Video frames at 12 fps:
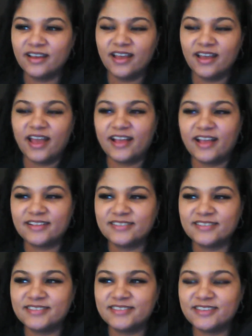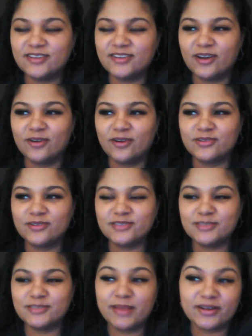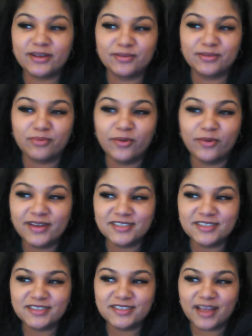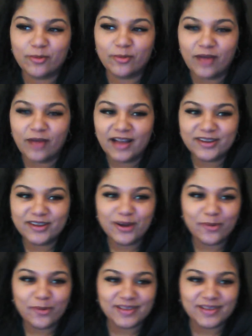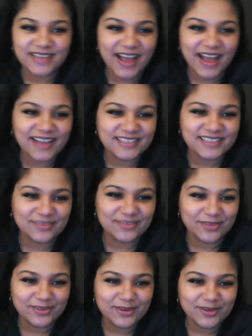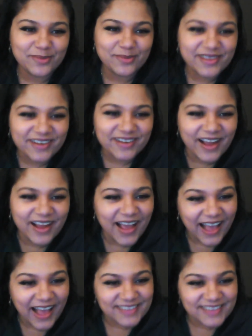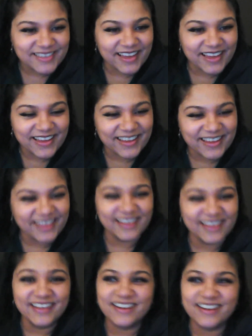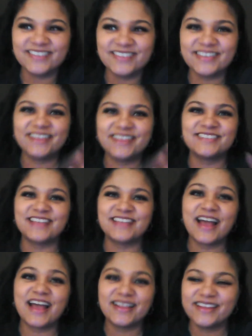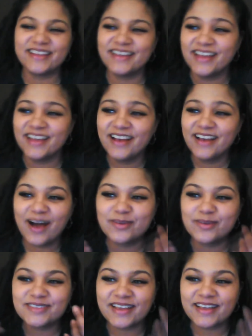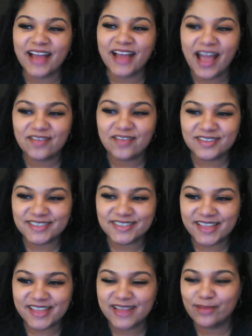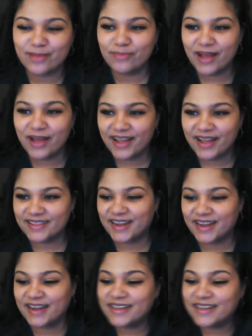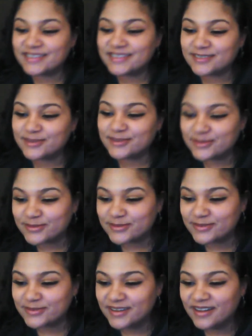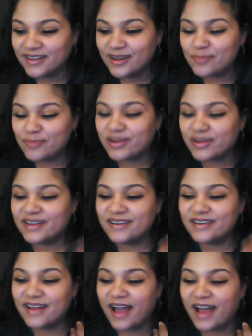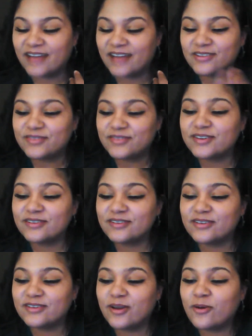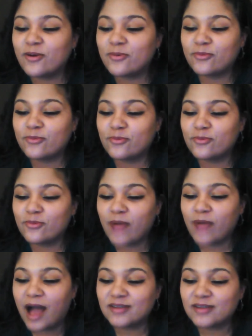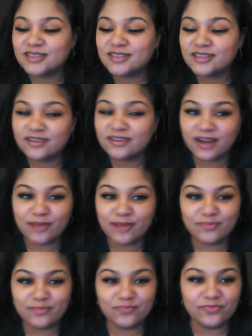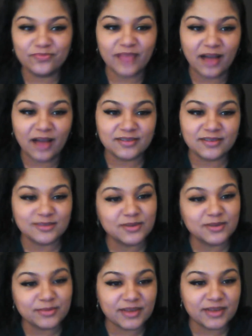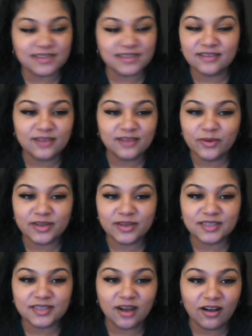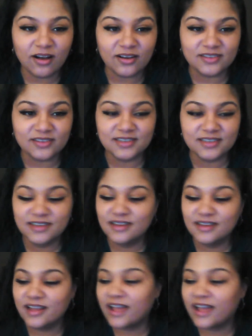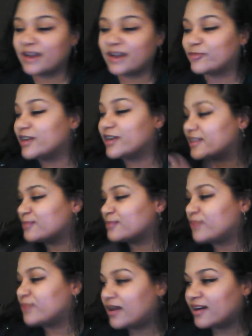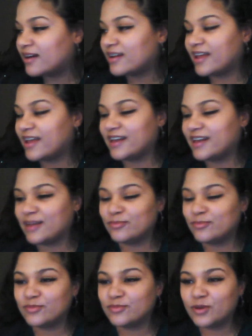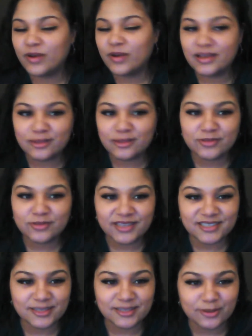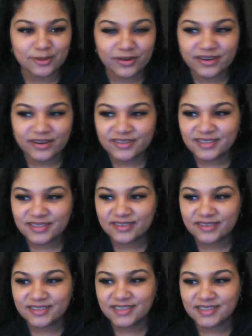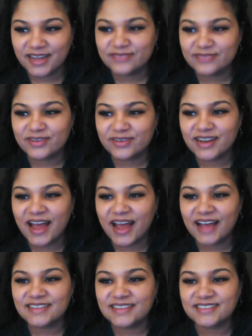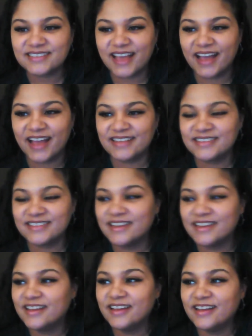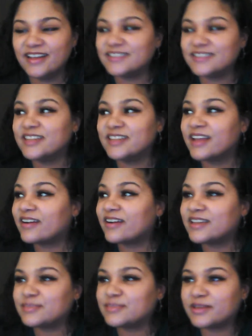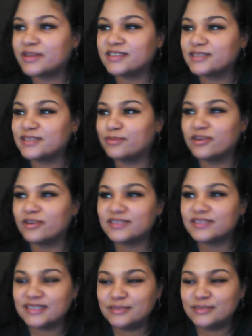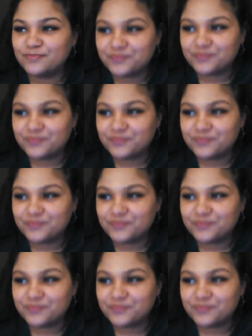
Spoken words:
And she made a good point. She's like, well, how do you know what to ask if you don't know what you're asking? And I was like, exactly. I was like, I have this thing in my mind that I need to do, but I don't even know how to look up how to do it because I don't know what it's called. And I'm reading the book and I'm going through these tutorials that are assigned for class, and it's hilarious because this person,